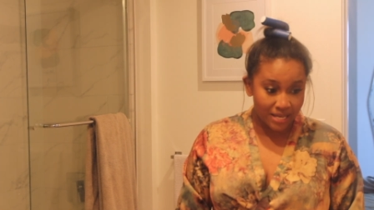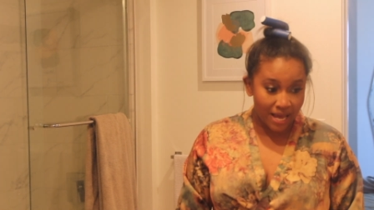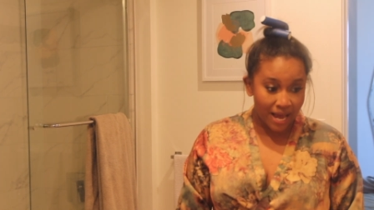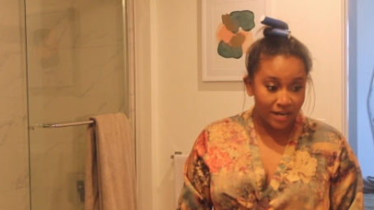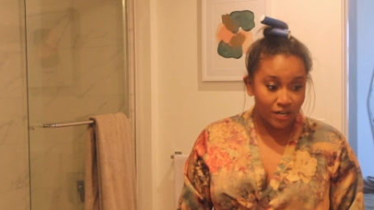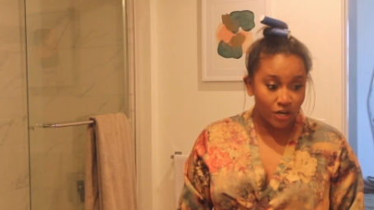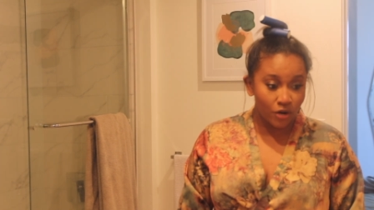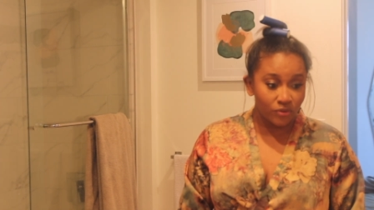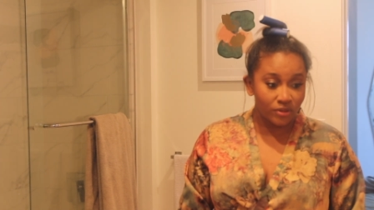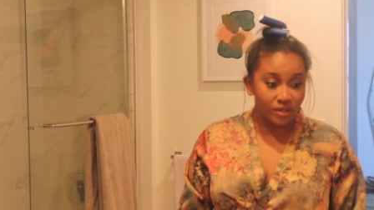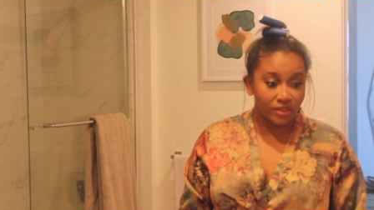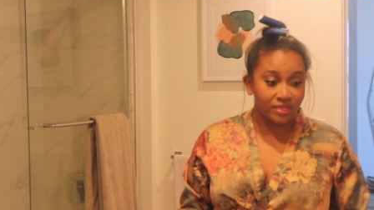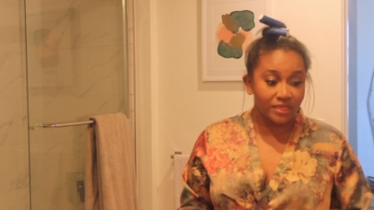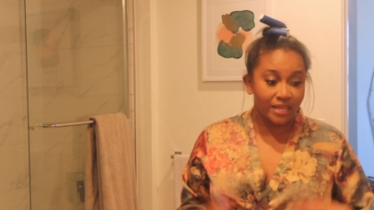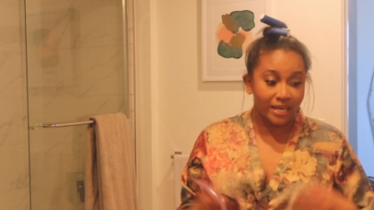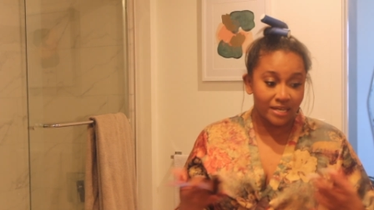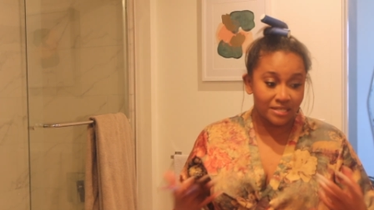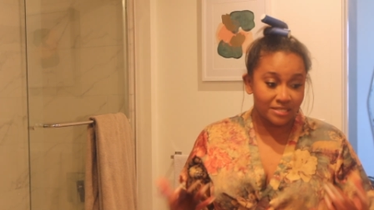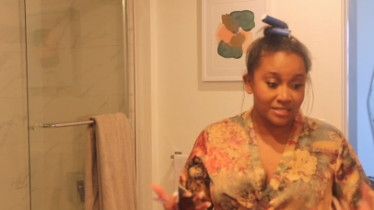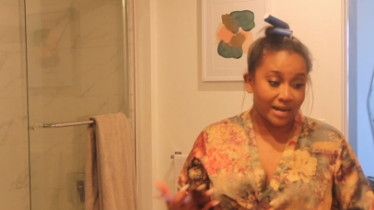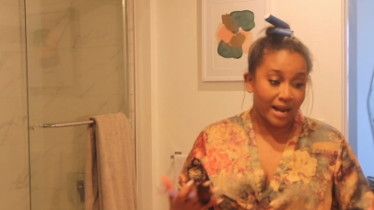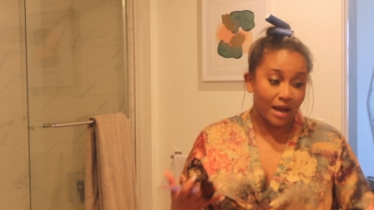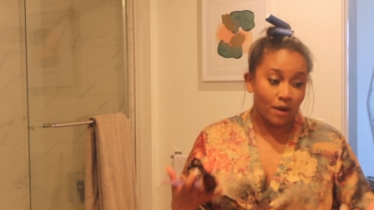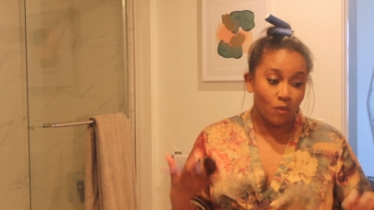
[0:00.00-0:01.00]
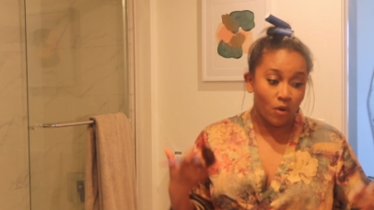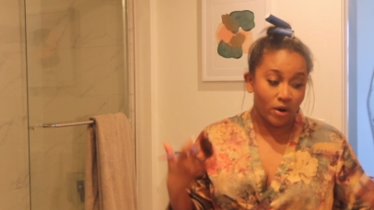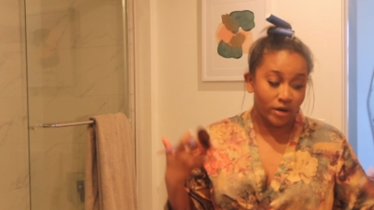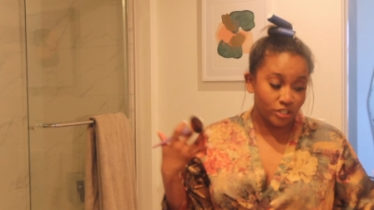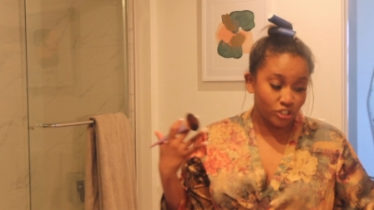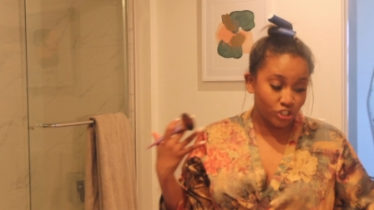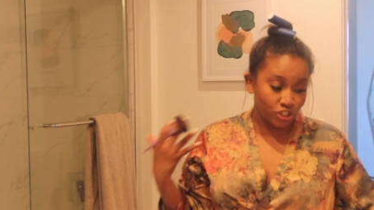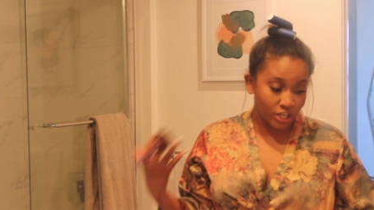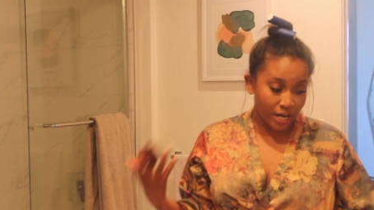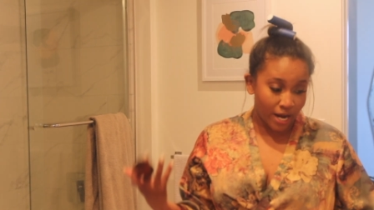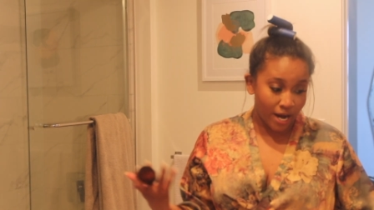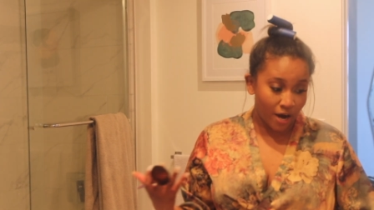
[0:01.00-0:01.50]
I know the things that I want to
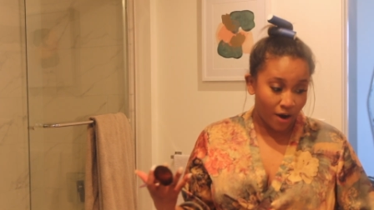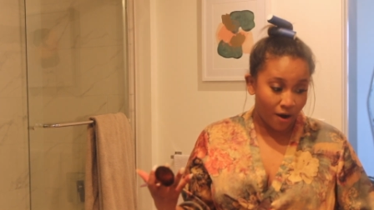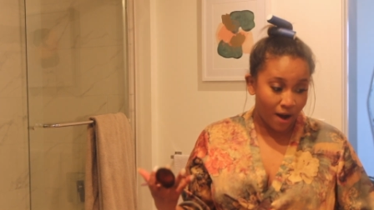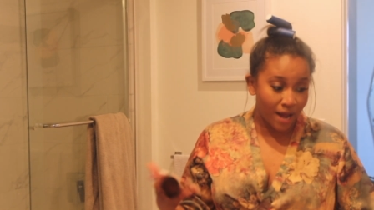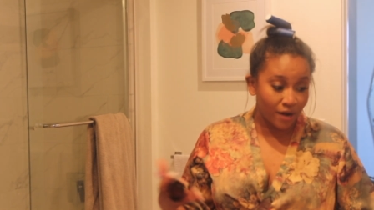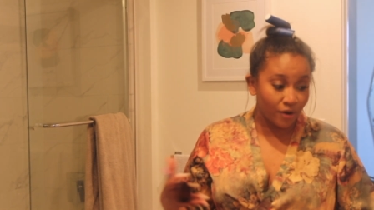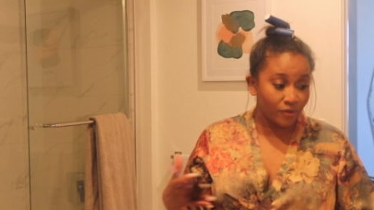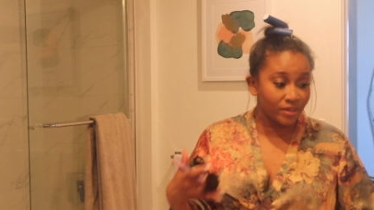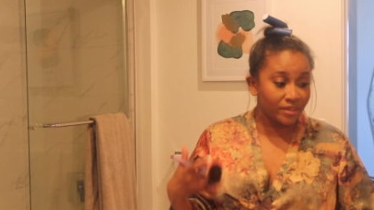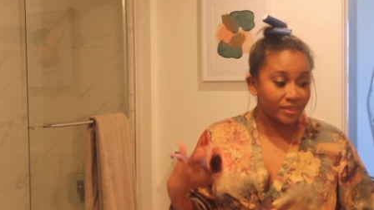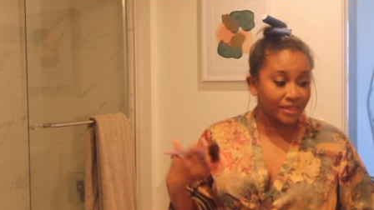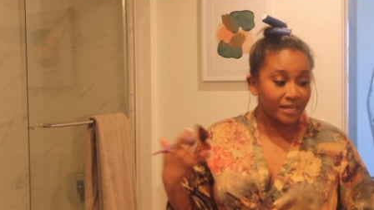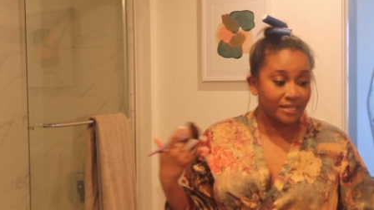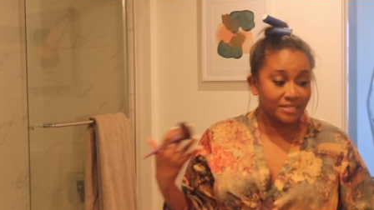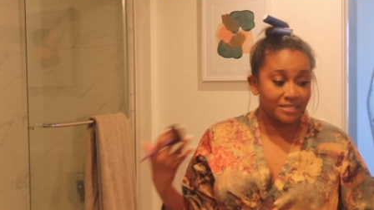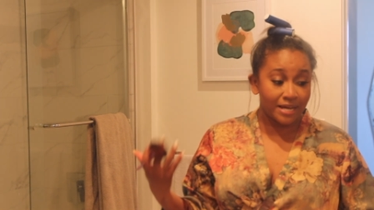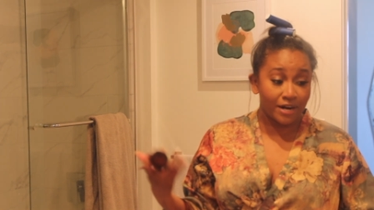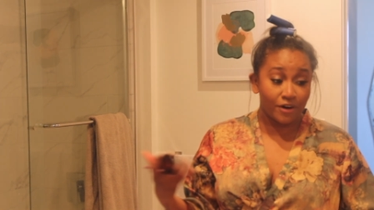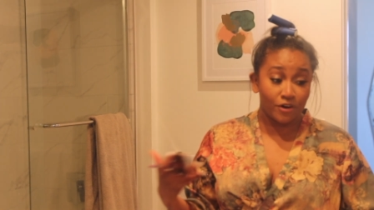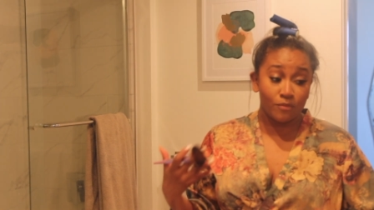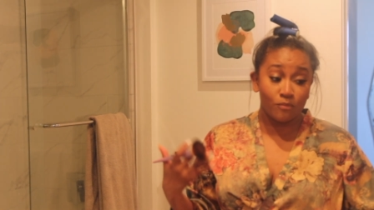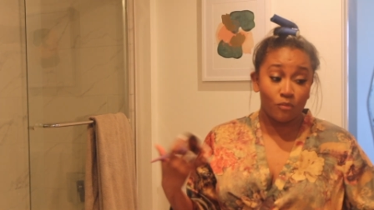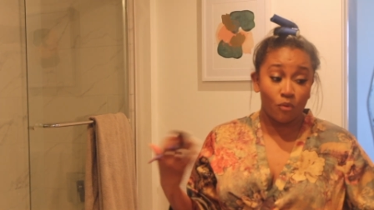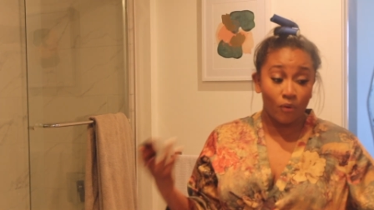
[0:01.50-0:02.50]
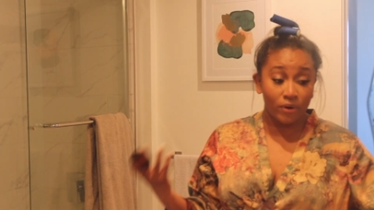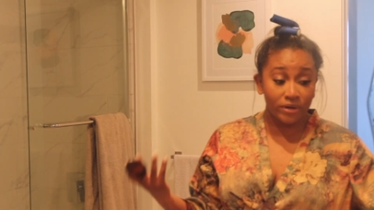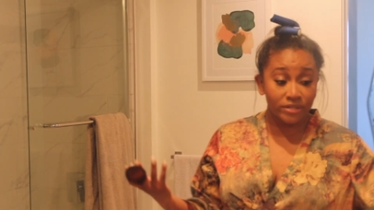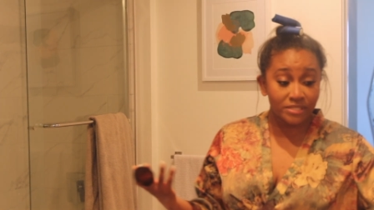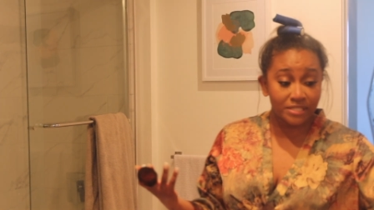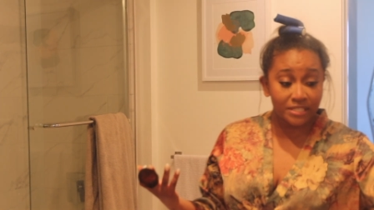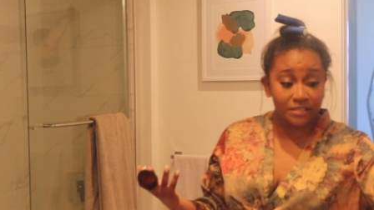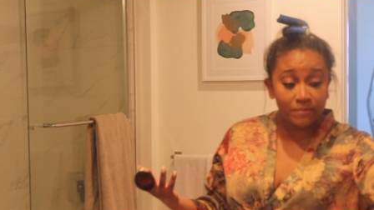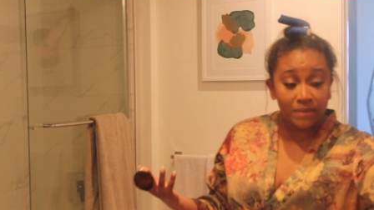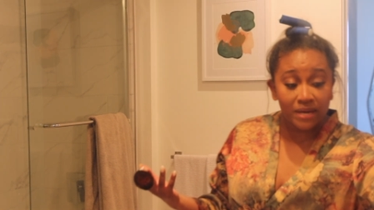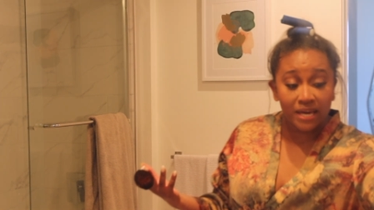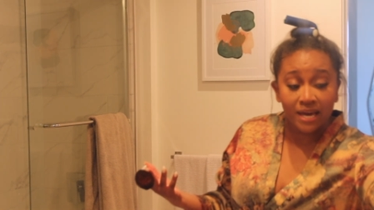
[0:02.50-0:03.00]
share. I know the things that are important
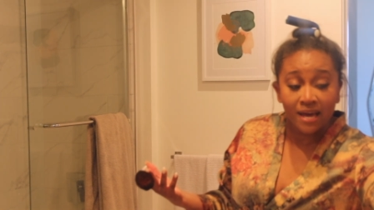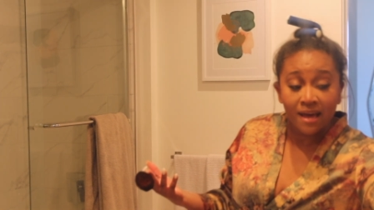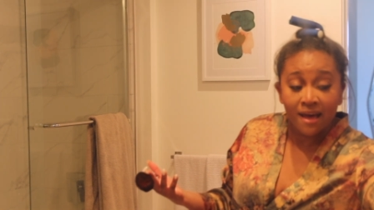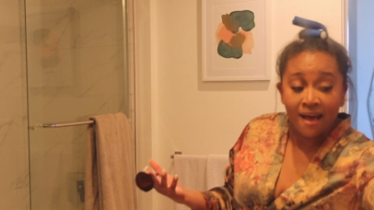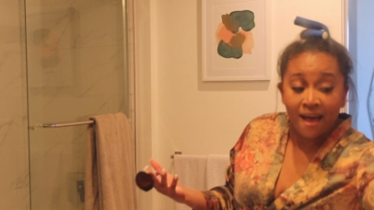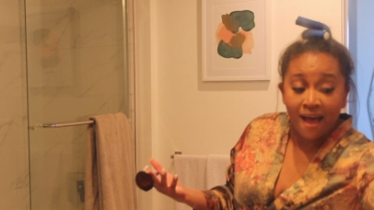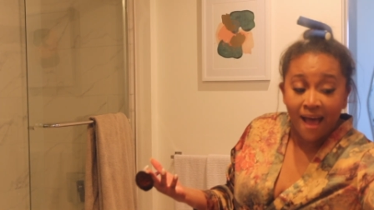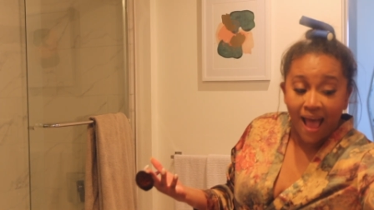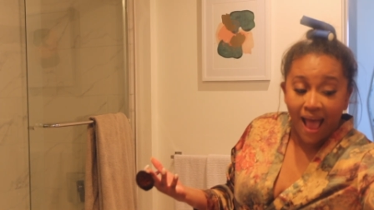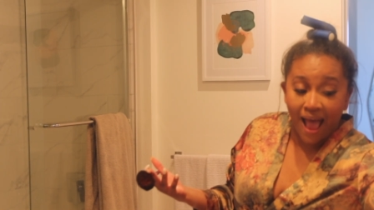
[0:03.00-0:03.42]
to me